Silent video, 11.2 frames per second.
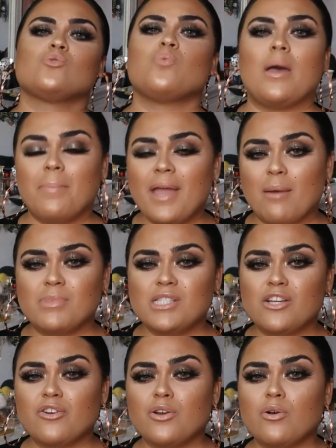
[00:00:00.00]
sweatpant
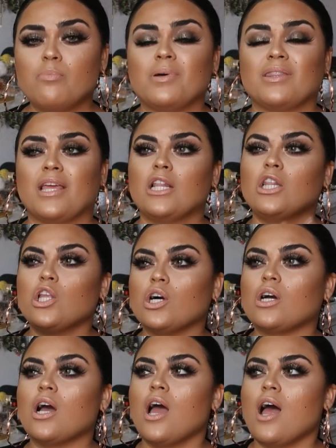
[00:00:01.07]
material, but they
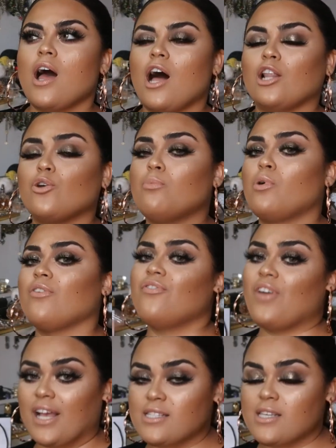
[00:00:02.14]
look a little more
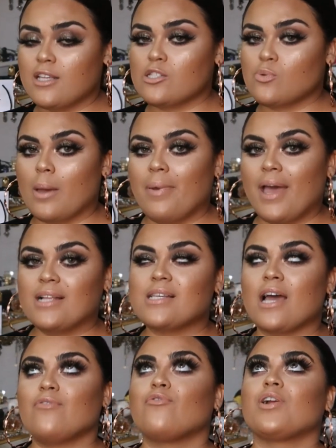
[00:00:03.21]
fancy than
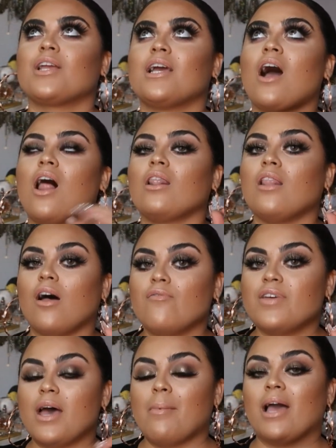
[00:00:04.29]
sweatpants. I freaking
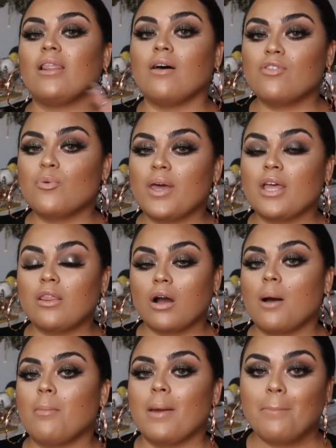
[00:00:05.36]
love them. I love the way they
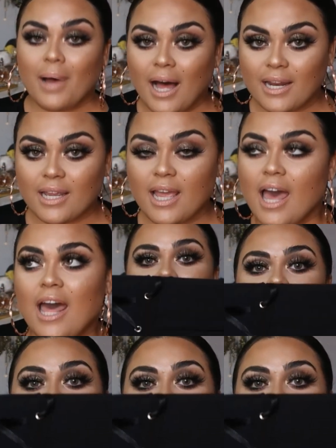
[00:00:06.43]
look on my body. I